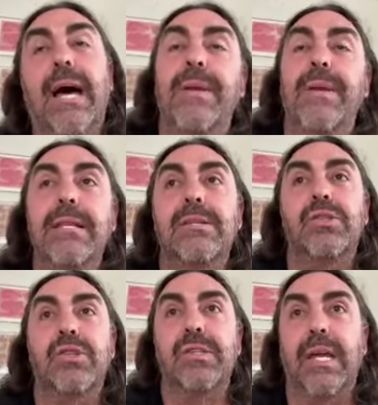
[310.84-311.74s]
mean, this is
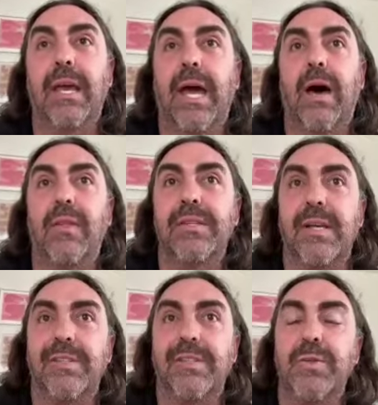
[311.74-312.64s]
just like how the
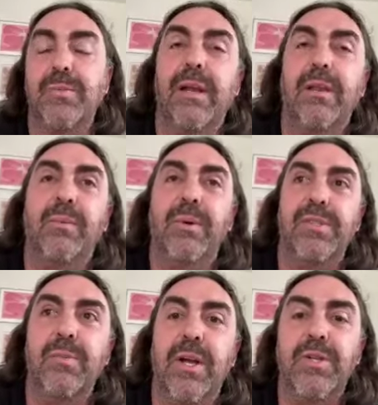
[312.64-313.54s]
sausage is made a little bit
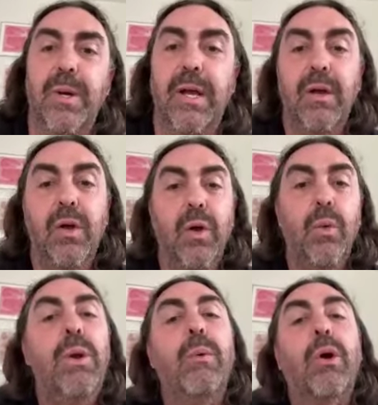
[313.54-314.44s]
too much, but
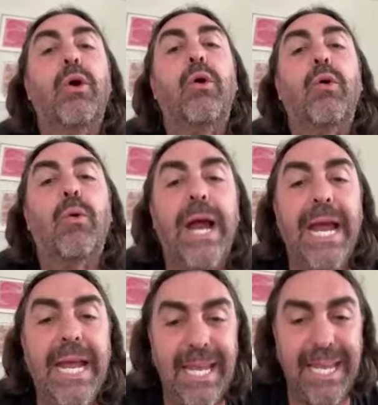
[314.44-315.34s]
we were
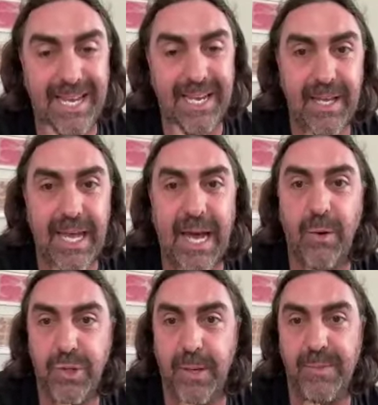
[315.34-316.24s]
cranking
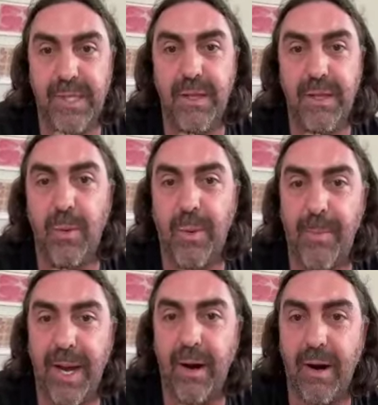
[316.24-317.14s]
out trips in the
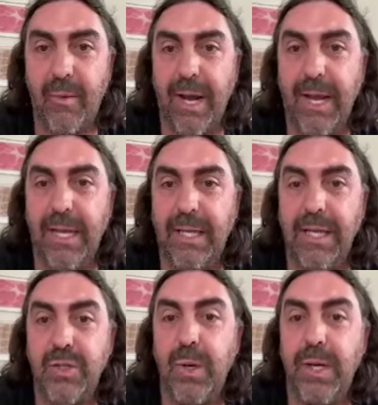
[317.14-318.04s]
Obama era, right? In
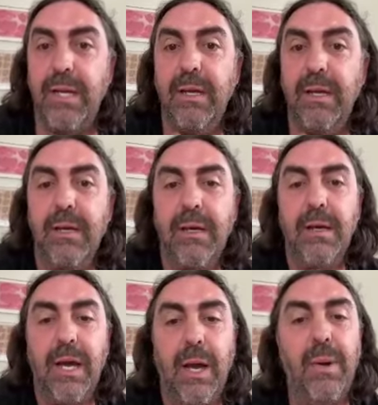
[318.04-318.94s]
like I
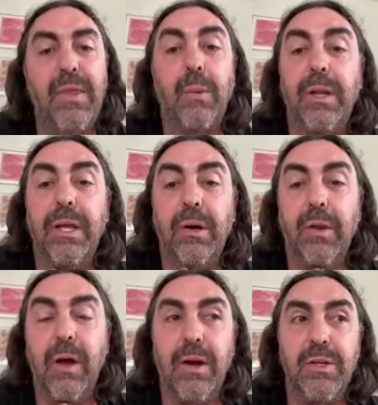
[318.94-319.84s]
went there really
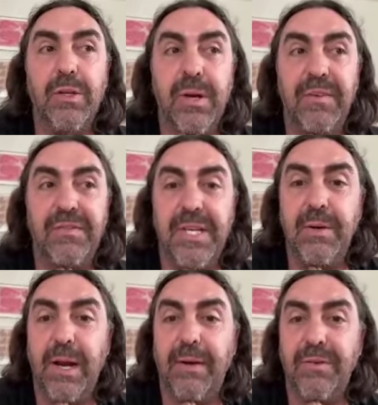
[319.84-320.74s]
early on in 2015,
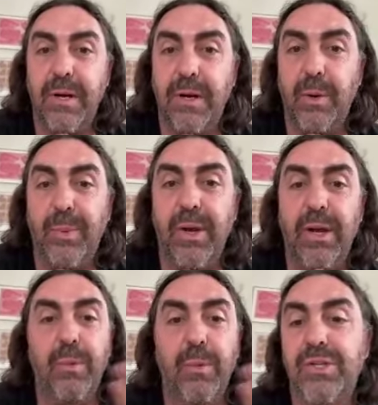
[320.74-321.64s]
right after it had opened,
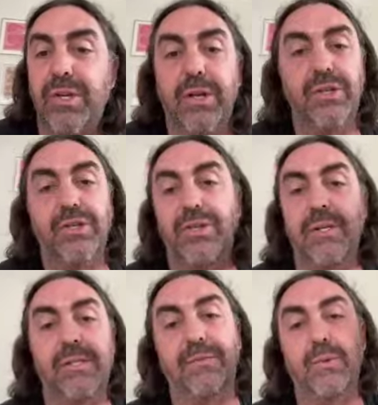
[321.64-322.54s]
and we started just doing
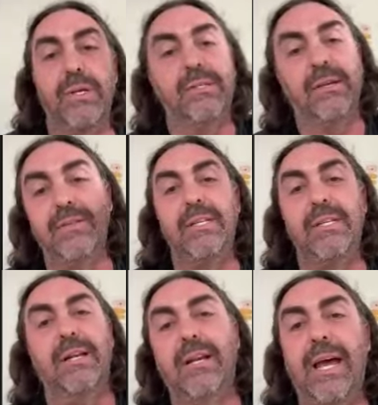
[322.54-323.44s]
stuff 2017,
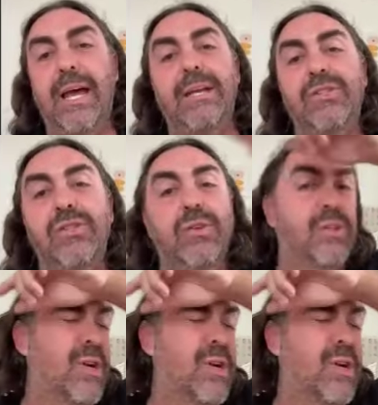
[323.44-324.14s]
da da da. And as soon as